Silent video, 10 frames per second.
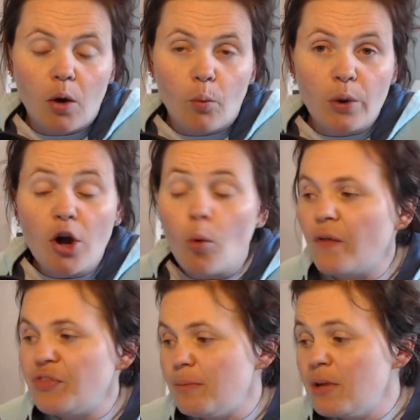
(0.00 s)
We don't
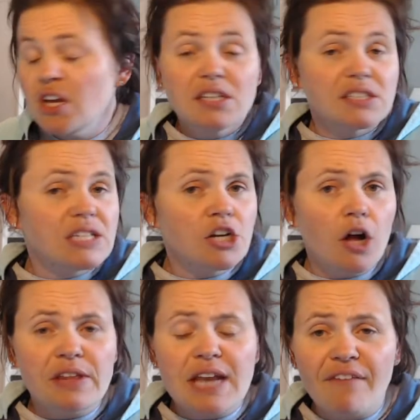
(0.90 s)
want them sitting
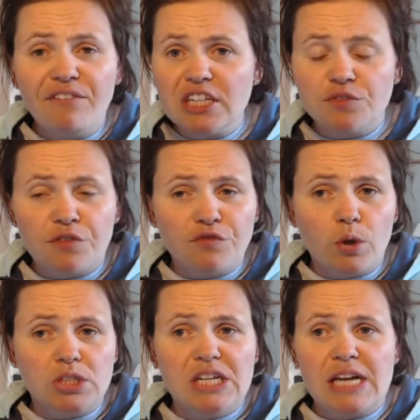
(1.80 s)
on the Netflix for
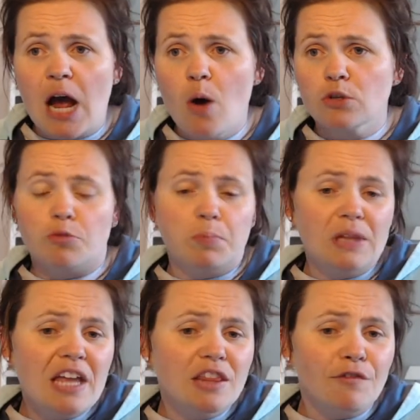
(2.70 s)
14 hours or playing the